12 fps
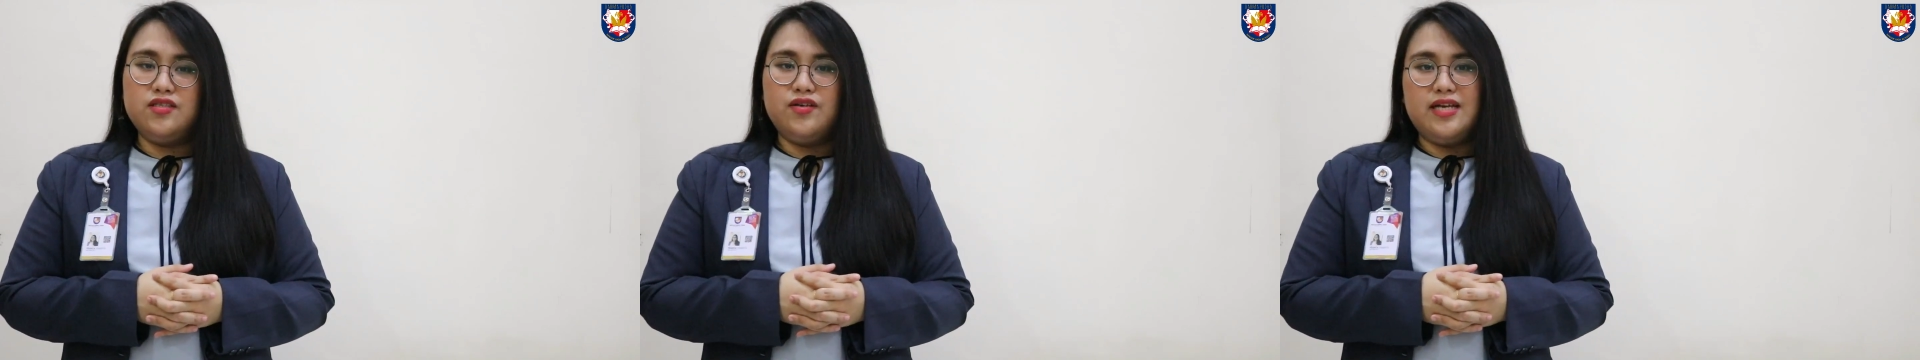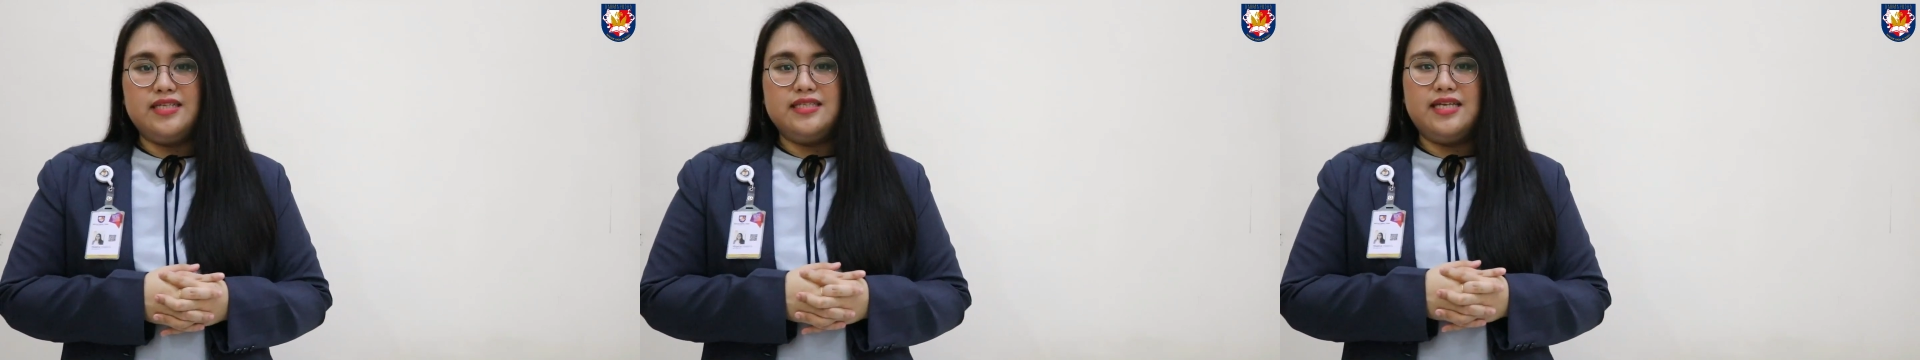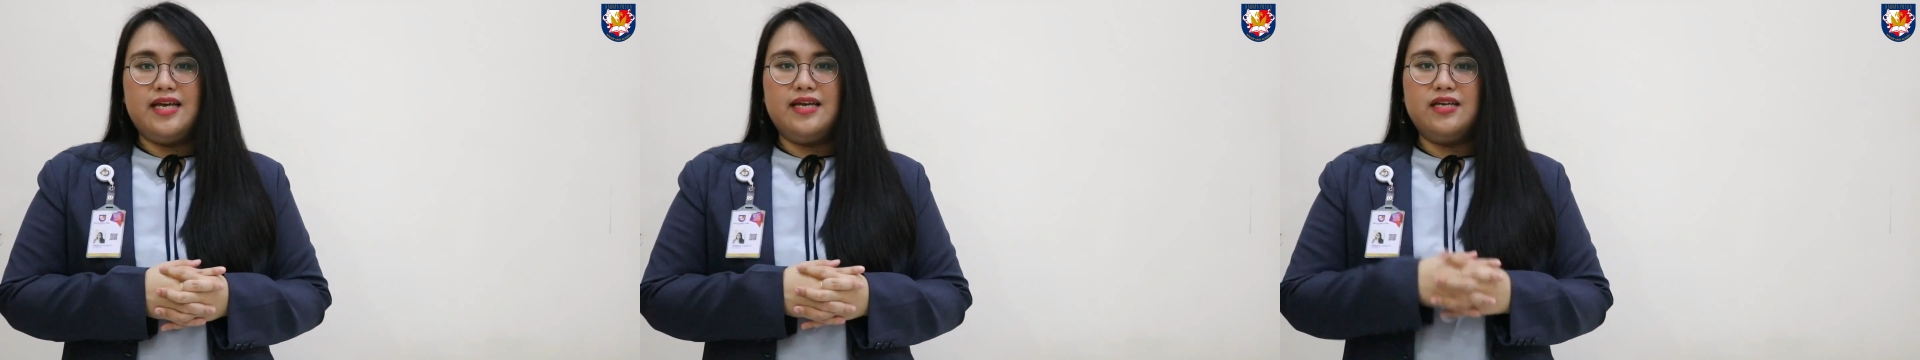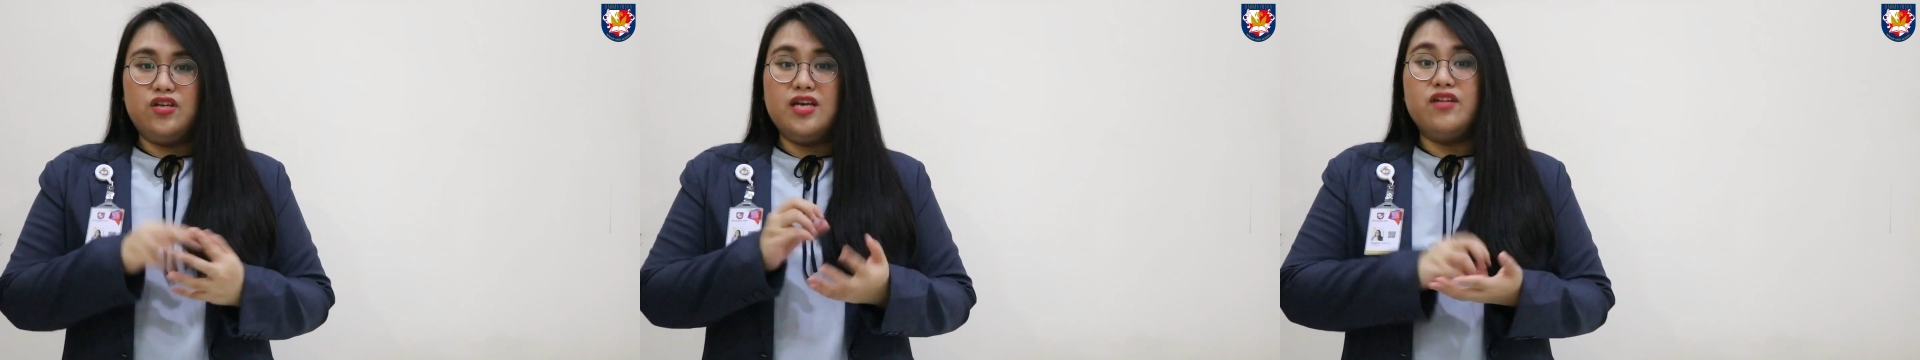you
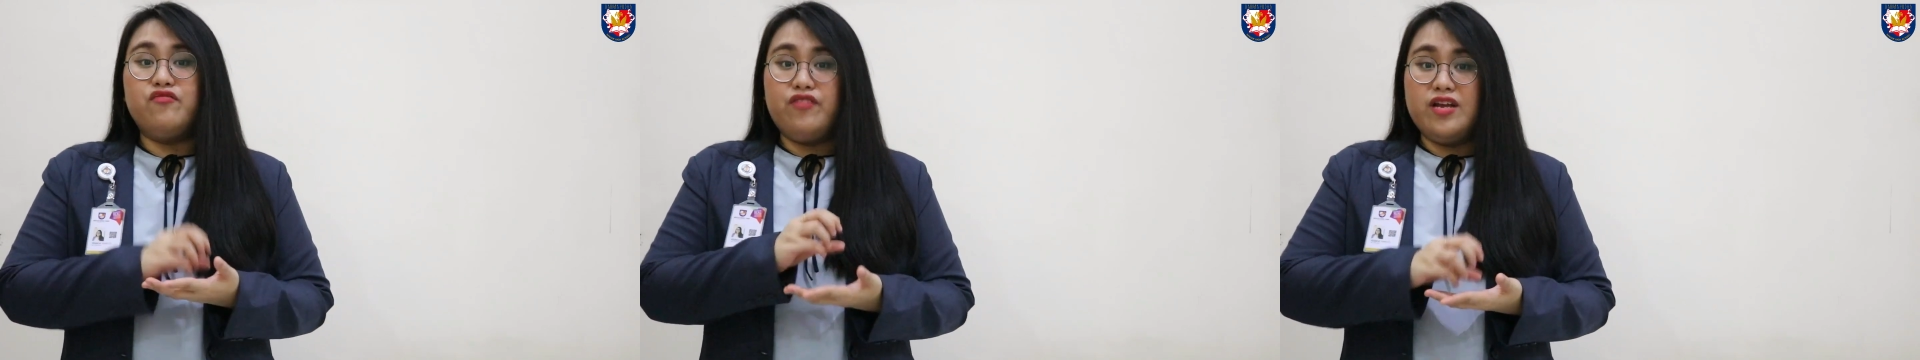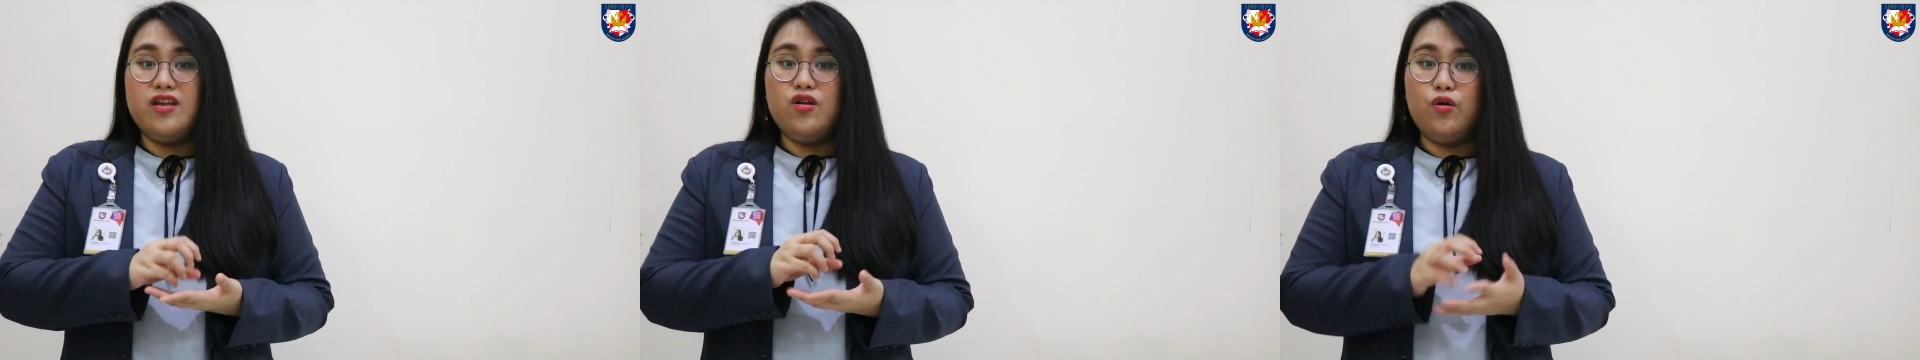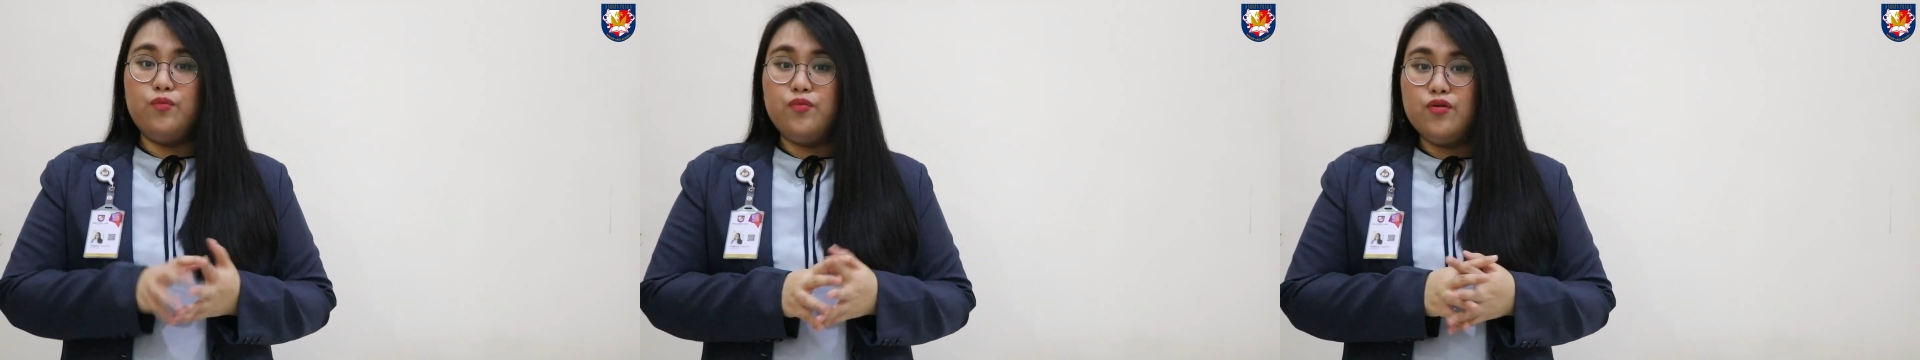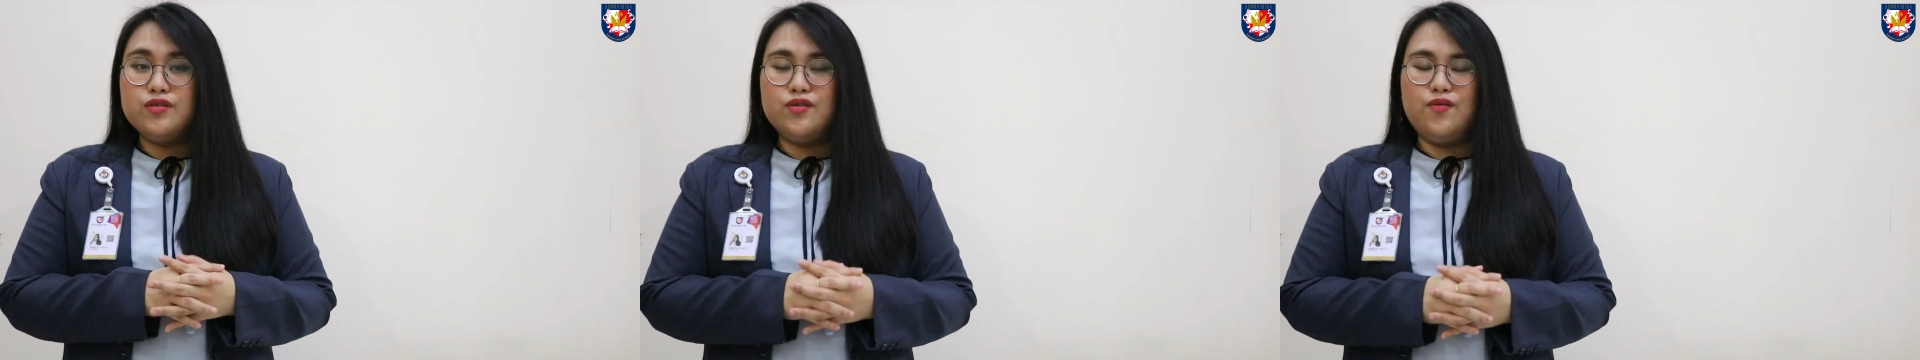can read your
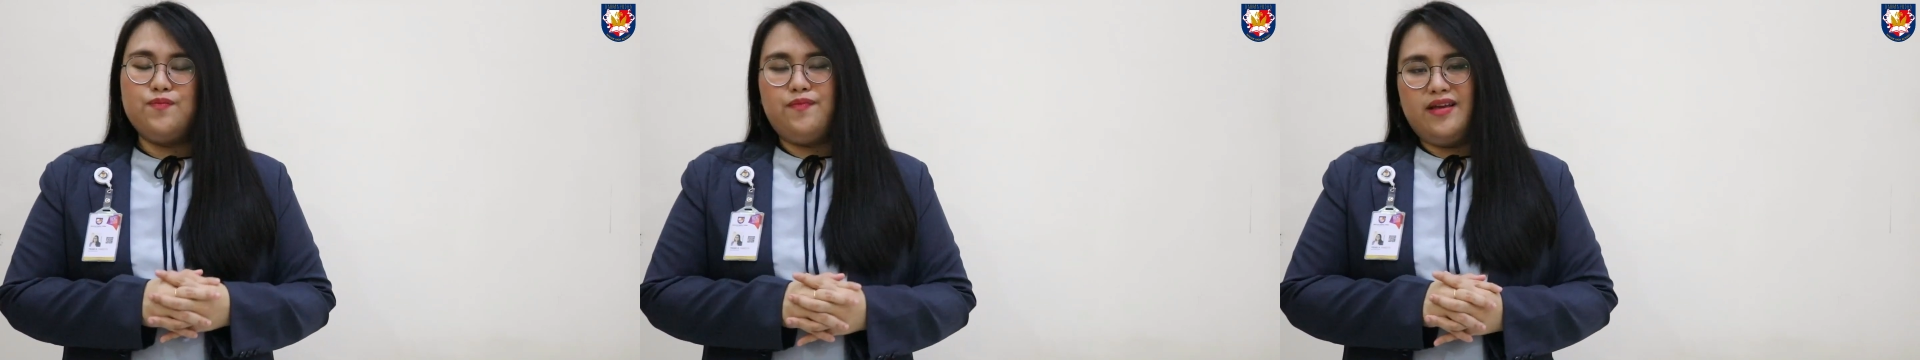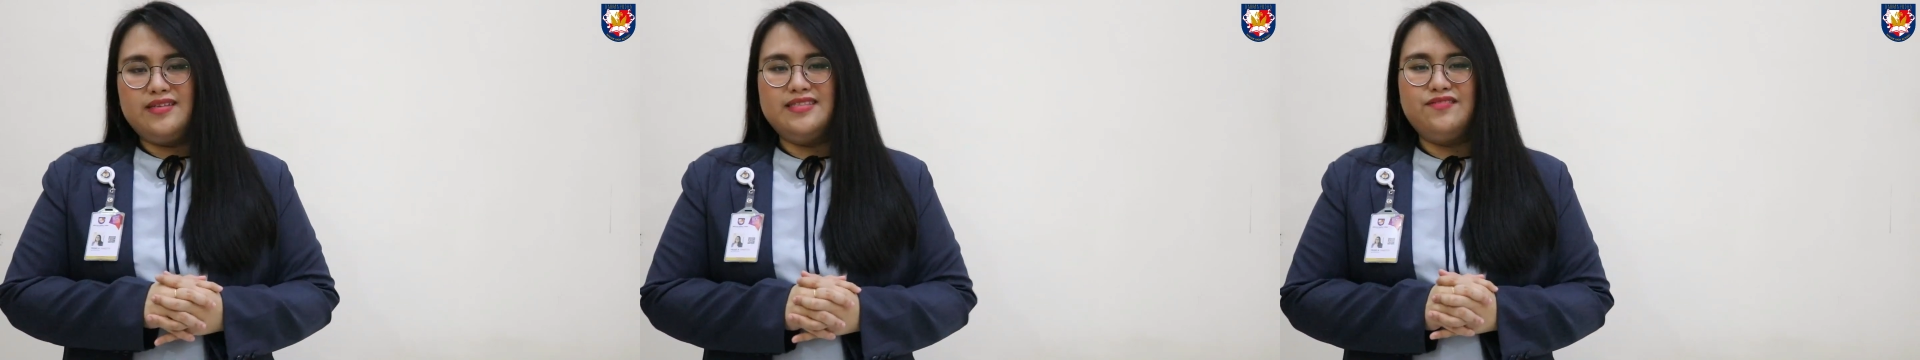books on page